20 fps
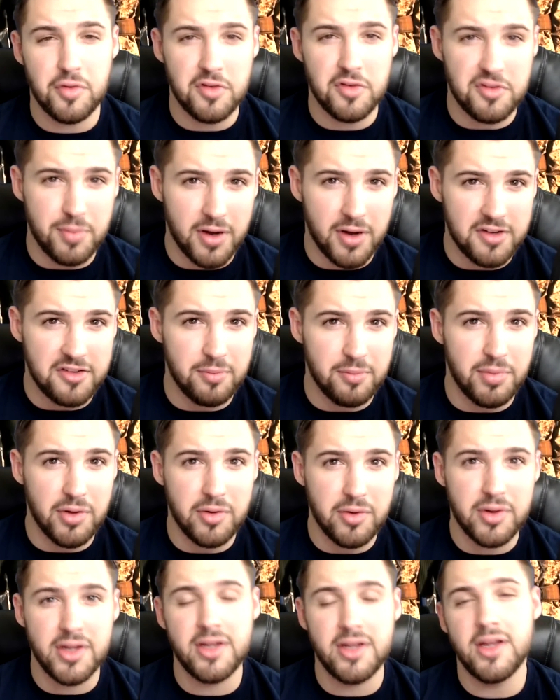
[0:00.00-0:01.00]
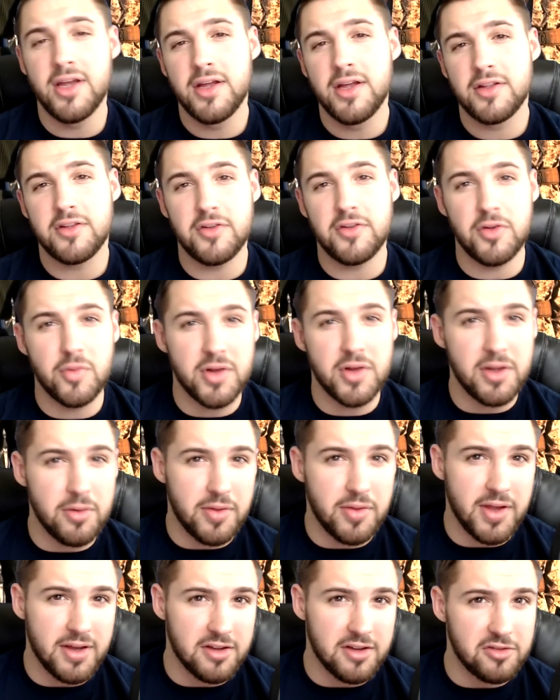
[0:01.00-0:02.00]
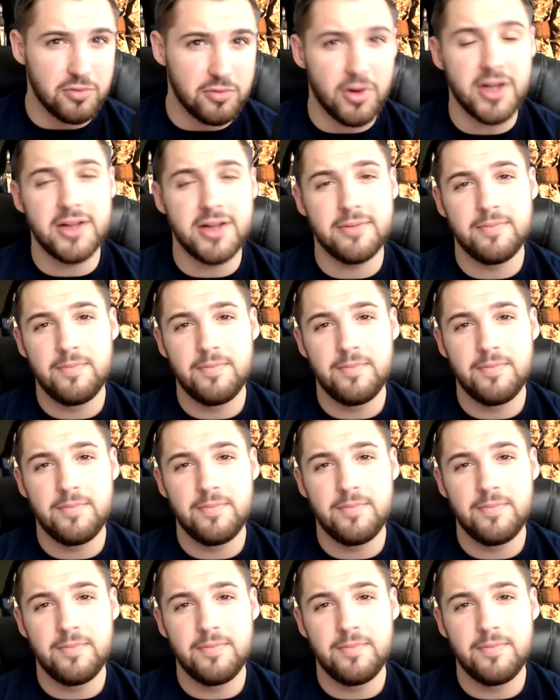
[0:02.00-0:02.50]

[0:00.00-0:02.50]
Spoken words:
responsibility to do what you think is right.